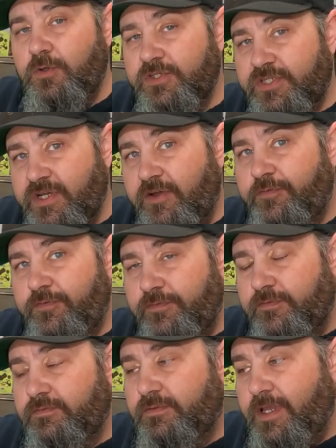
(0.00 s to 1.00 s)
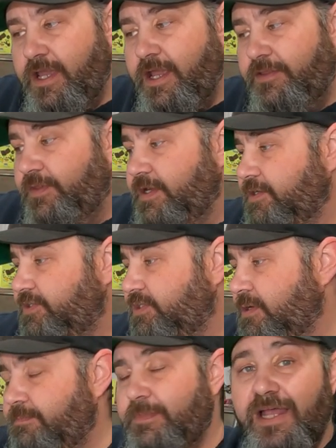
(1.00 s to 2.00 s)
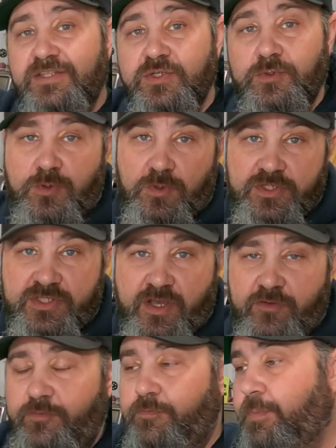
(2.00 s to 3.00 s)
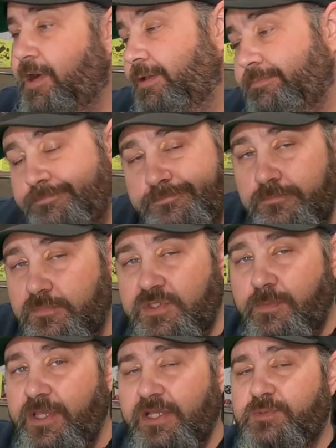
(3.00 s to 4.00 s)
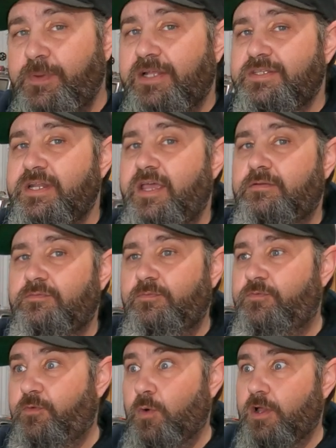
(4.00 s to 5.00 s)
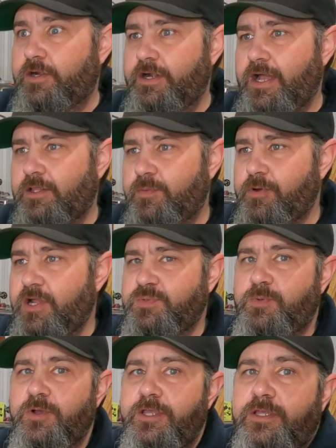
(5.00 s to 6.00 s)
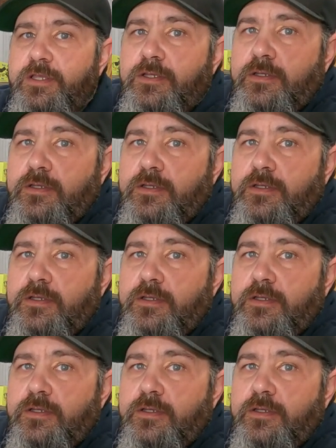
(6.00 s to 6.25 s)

cool stuff and there's some not so cool stuff, but to be expected at $400 price point.